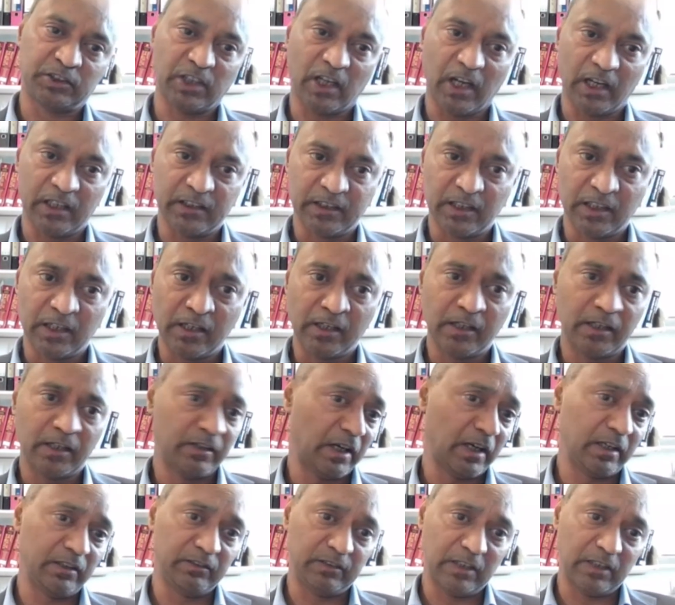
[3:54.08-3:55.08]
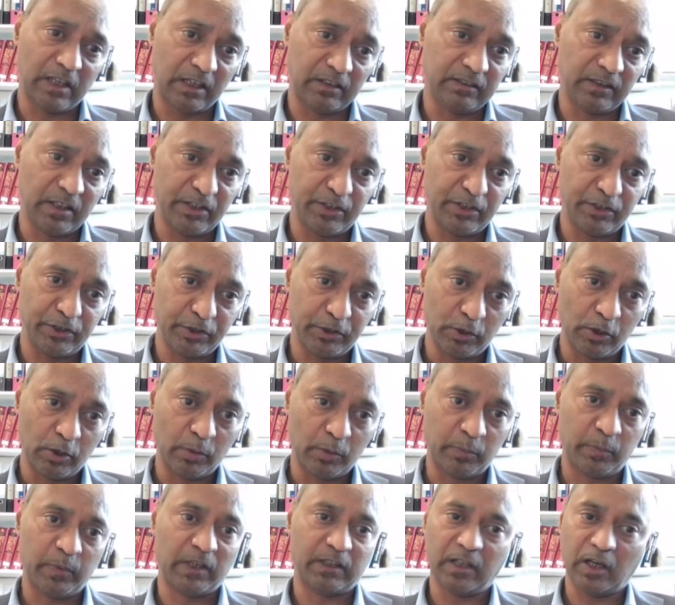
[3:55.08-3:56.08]
China and the
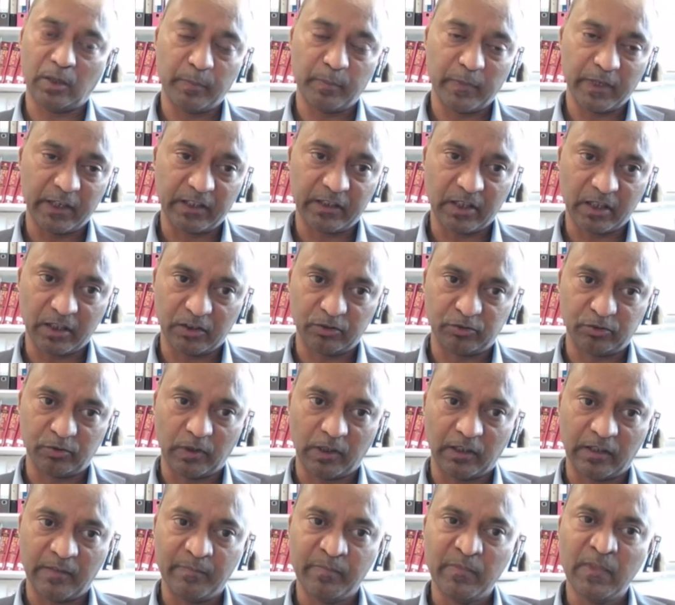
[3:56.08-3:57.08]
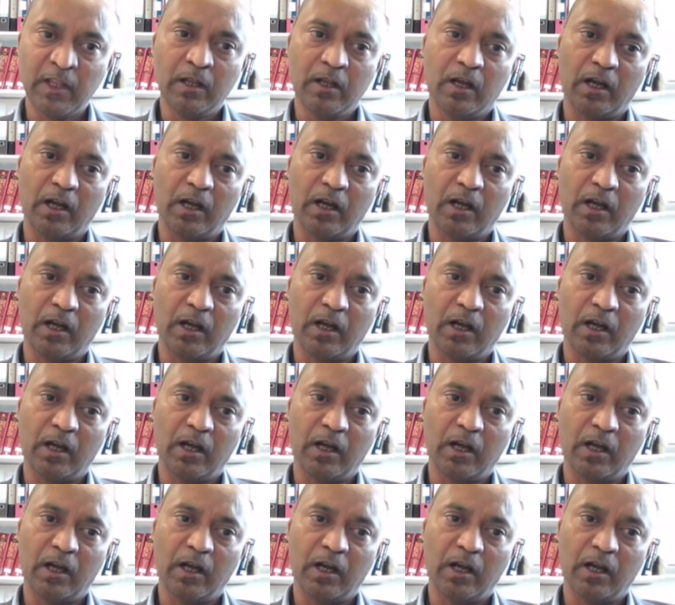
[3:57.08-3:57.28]
Europe and America as well.